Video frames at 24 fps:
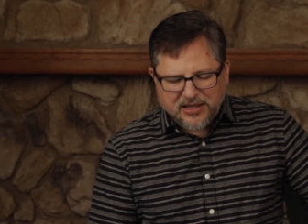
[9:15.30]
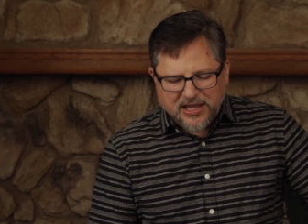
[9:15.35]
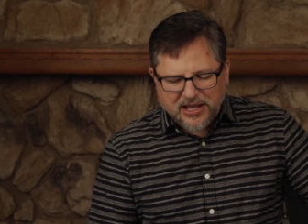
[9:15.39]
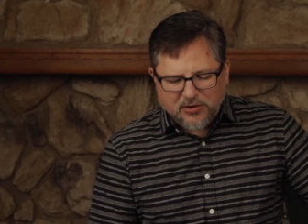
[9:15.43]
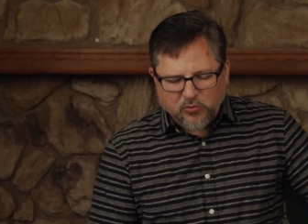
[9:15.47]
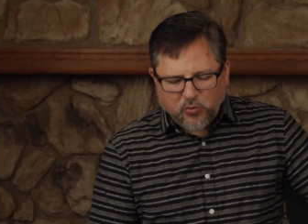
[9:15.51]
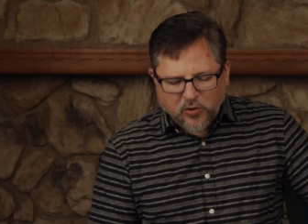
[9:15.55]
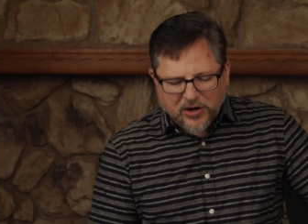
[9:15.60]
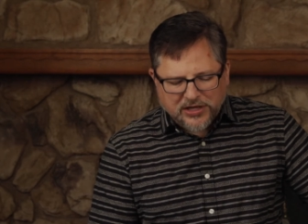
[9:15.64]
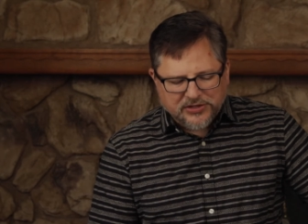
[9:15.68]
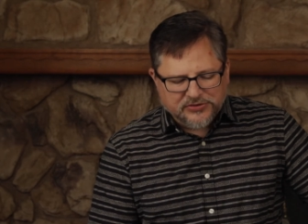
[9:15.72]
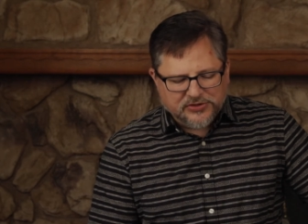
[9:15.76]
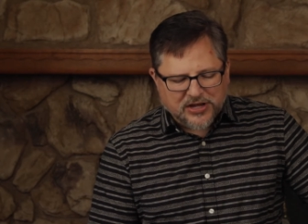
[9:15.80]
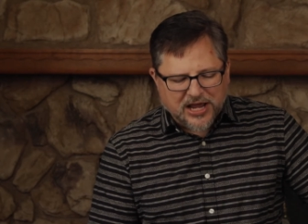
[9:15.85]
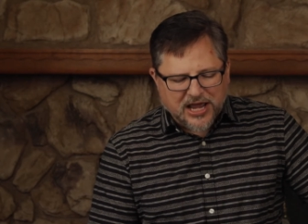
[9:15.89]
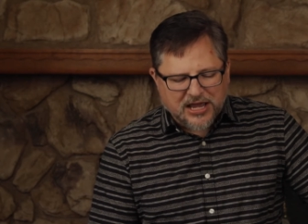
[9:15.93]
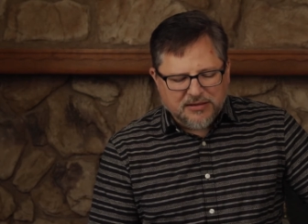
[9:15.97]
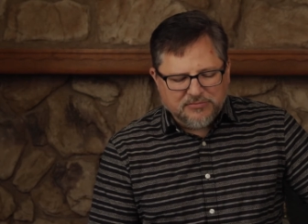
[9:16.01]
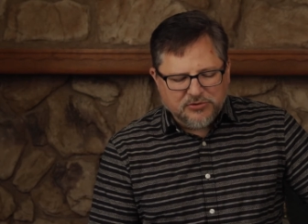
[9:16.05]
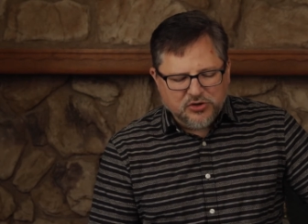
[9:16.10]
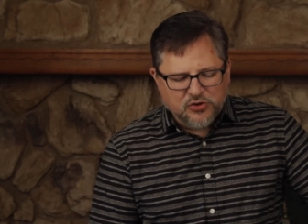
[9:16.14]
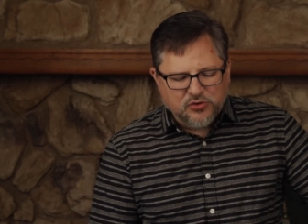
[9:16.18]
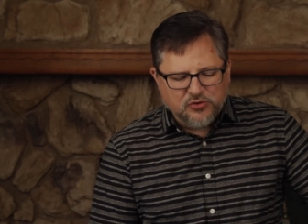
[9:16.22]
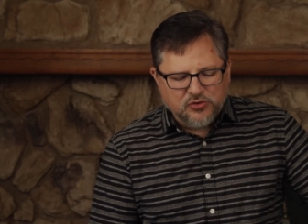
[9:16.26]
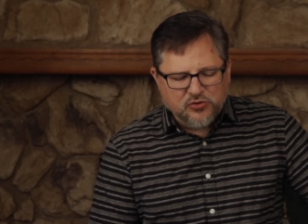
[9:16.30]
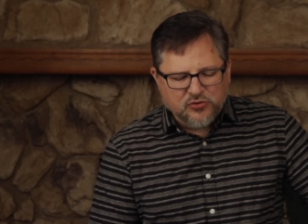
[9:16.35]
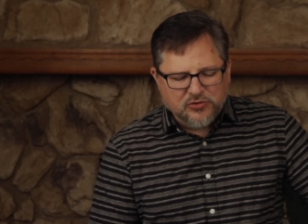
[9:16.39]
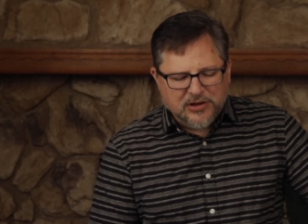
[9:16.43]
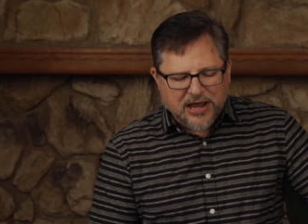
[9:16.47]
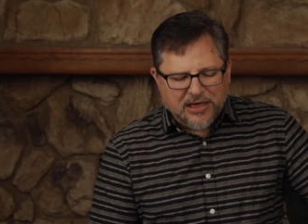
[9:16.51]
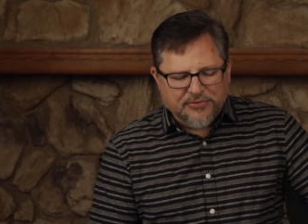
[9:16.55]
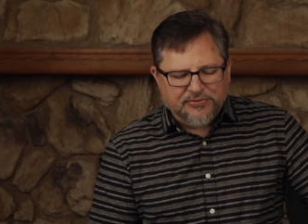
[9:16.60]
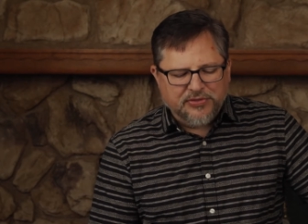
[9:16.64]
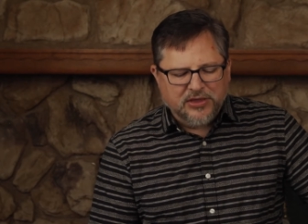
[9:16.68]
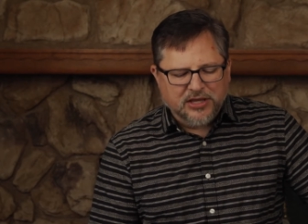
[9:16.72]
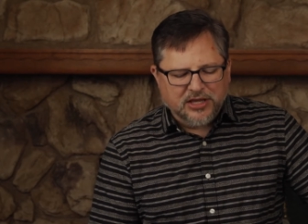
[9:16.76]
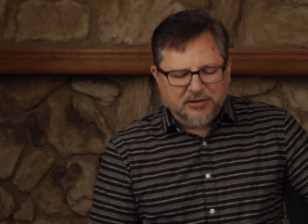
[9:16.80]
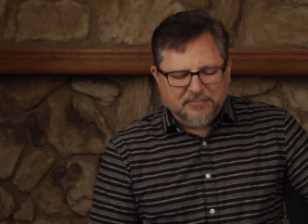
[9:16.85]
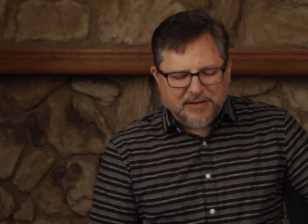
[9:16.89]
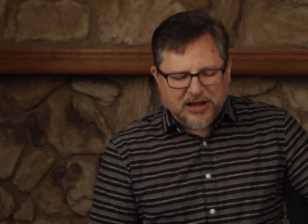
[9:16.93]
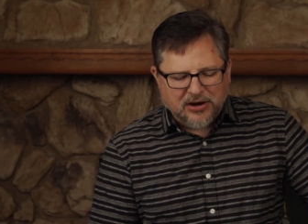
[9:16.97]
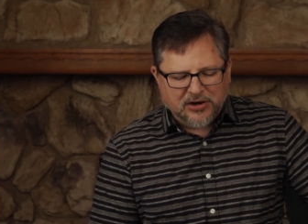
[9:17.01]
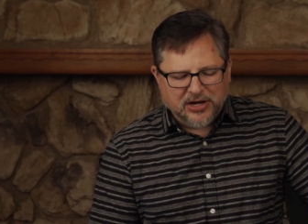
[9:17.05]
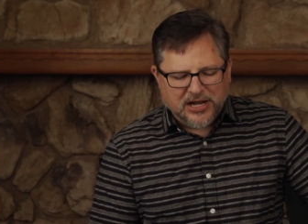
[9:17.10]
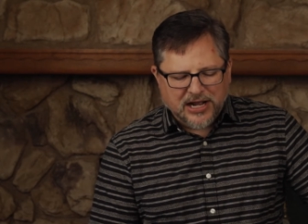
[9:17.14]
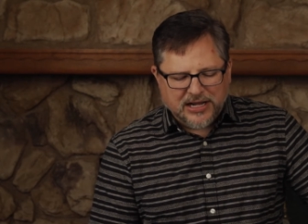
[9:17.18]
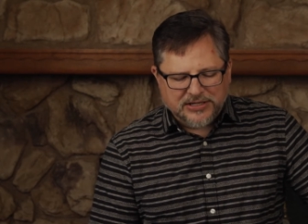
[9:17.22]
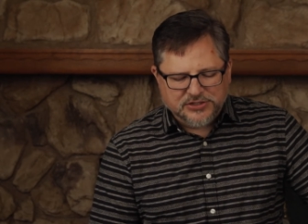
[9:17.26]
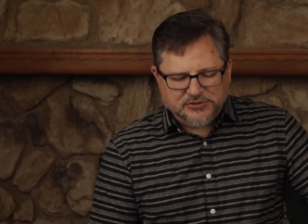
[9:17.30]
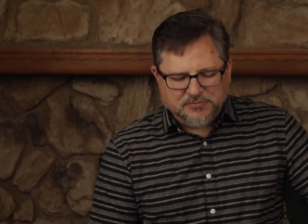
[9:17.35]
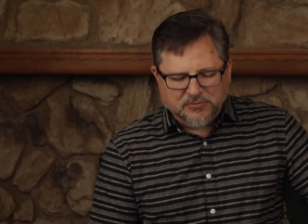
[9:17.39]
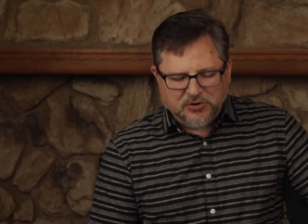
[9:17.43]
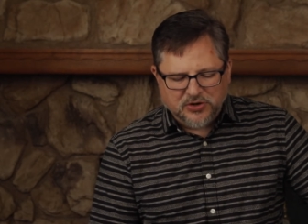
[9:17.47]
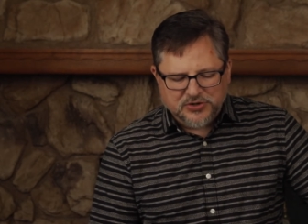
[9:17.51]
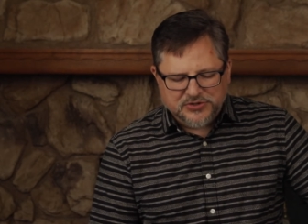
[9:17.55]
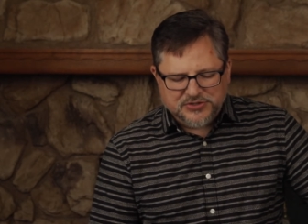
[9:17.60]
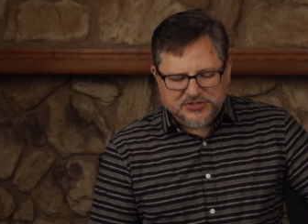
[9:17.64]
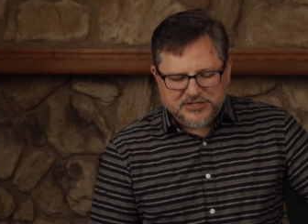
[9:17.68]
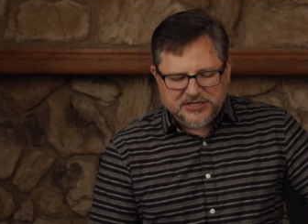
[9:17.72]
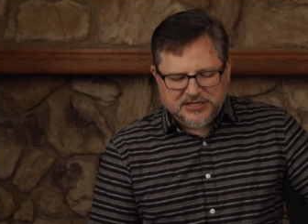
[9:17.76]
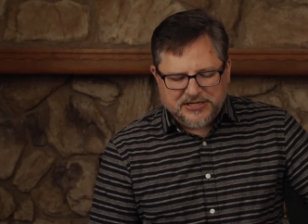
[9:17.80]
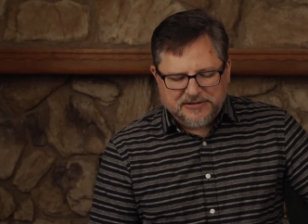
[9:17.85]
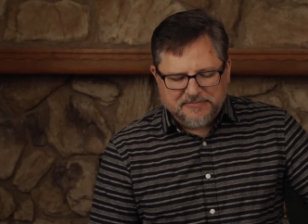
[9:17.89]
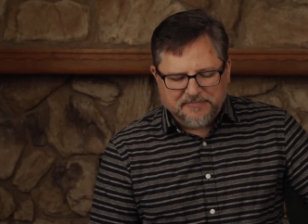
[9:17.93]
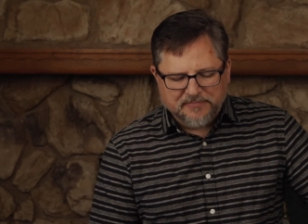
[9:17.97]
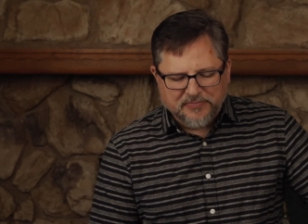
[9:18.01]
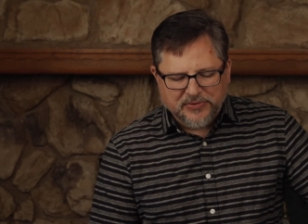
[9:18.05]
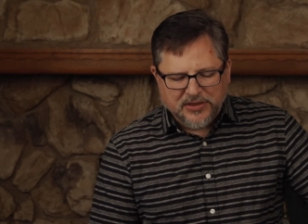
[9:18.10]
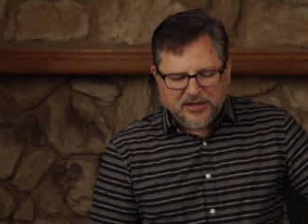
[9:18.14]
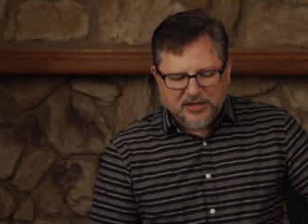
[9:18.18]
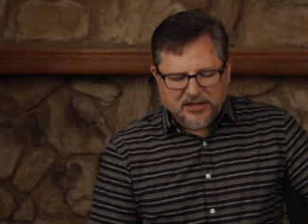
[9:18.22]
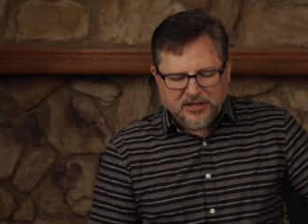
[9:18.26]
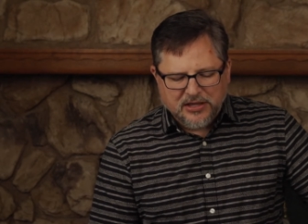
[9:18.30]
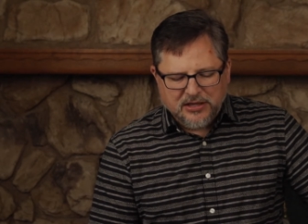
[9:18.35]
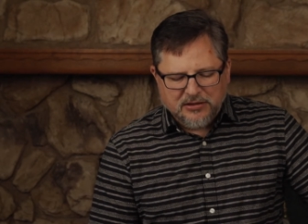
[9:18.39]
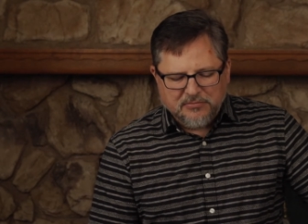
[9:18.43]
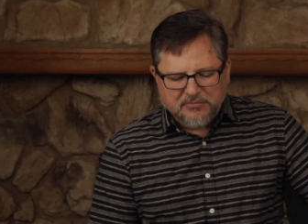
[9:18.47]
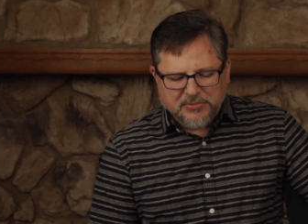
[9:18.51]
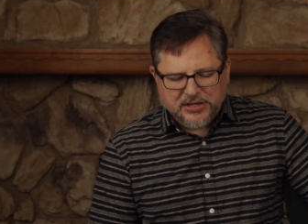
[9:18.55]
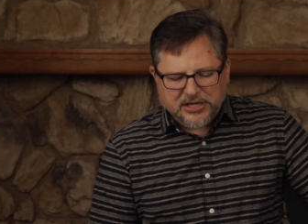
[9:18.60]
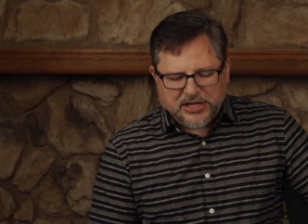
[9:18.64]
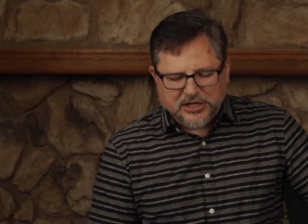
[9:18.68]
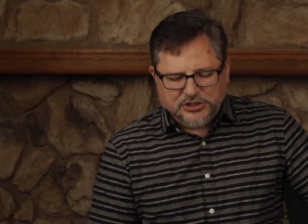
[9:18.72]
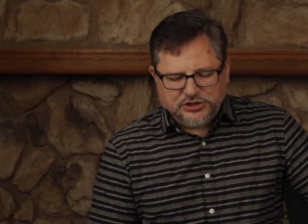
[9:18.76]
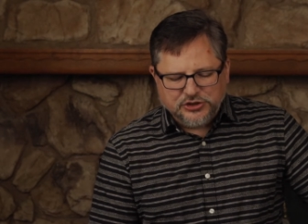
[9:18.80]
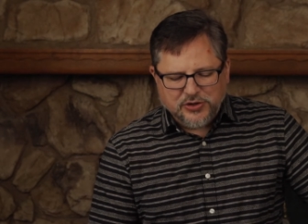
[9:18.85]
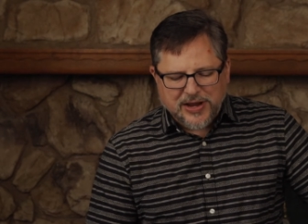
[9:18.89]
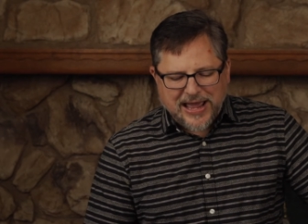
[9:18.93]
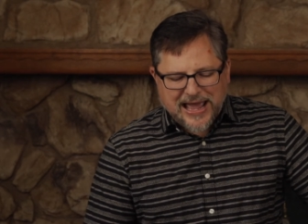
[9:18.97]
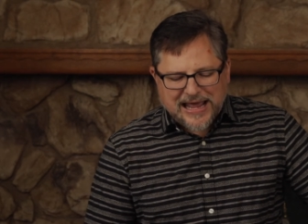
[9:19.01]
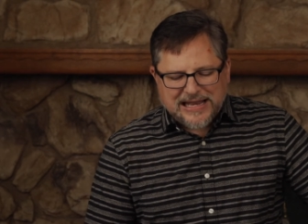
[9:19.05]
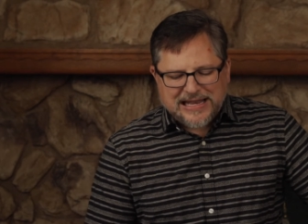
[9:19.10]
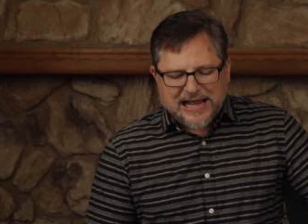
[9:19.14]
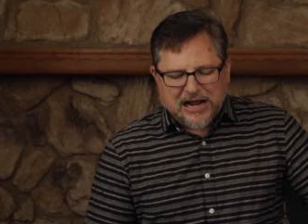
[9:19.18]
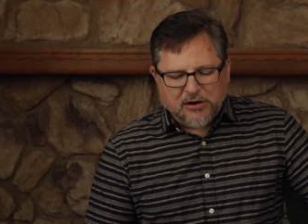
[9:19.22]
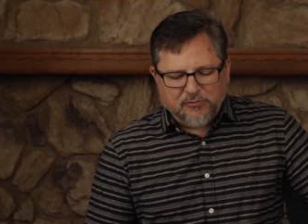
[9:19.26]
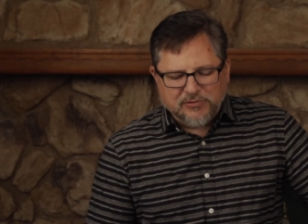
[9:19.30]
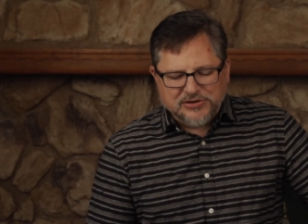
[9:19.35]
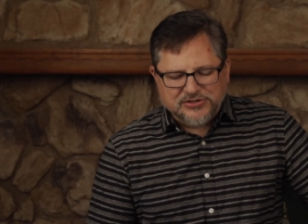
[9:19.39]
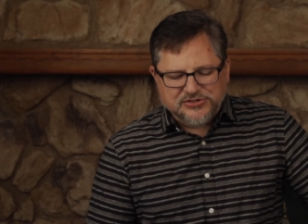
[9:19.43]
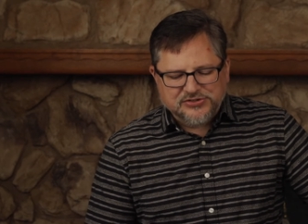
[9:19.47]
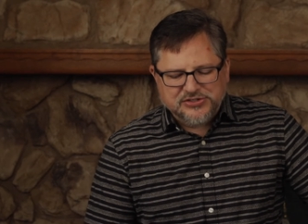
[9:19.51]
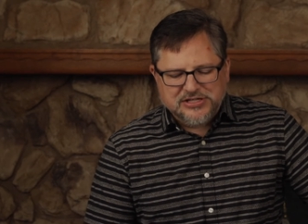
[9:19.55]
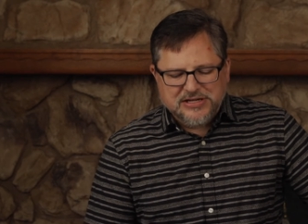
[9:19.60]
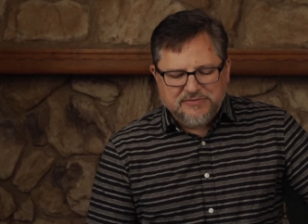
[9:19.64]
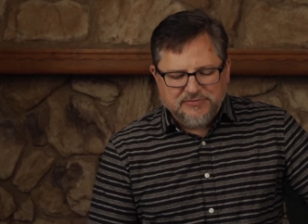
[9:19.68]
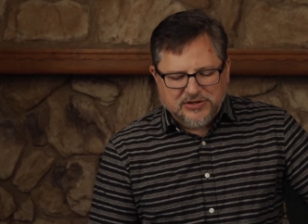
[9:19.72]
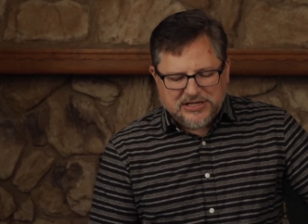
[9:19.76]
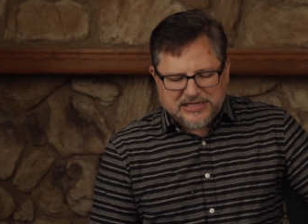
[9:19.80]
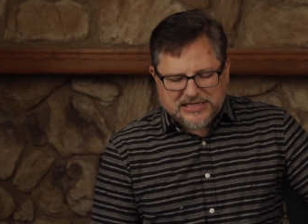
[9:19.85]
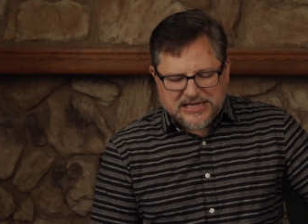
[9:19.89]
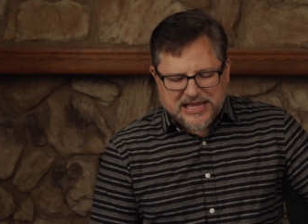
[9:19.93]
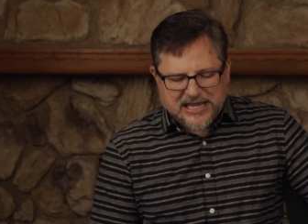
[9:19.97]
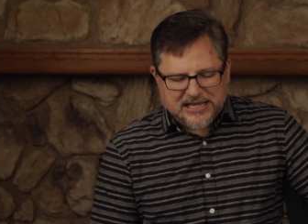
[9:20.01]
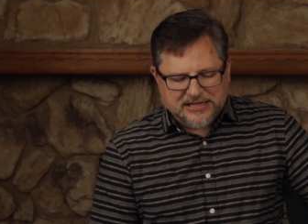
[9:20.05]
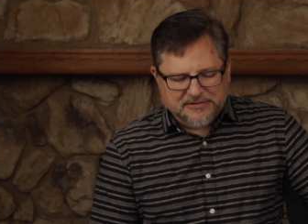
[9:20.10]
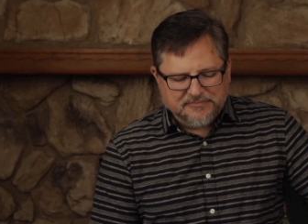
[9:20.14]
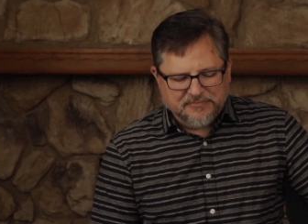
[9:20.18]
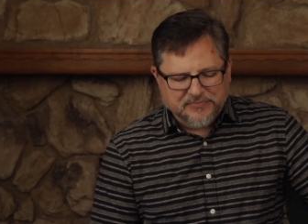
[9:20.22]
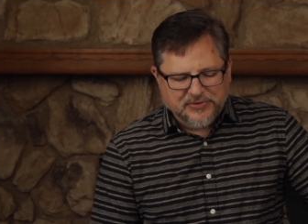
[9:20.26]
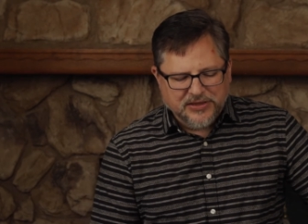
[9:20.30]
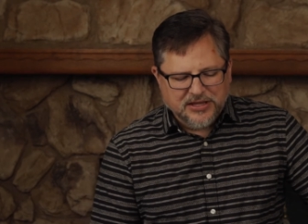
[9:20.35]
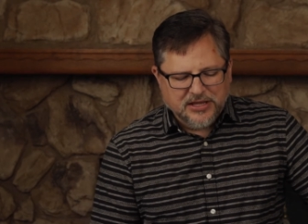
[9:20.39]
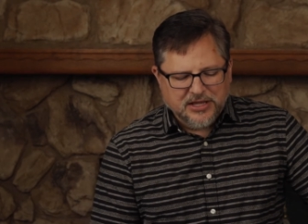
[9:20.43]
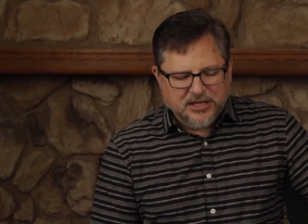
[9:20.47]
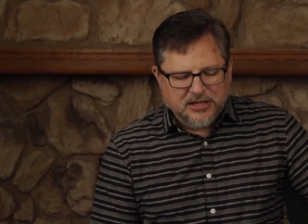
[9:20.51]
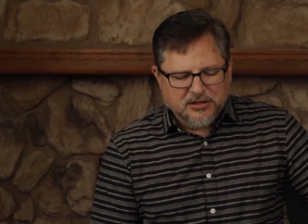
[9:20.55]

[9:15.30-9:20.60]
At one time, you knew nothing about God's mercy because you had not received it yet,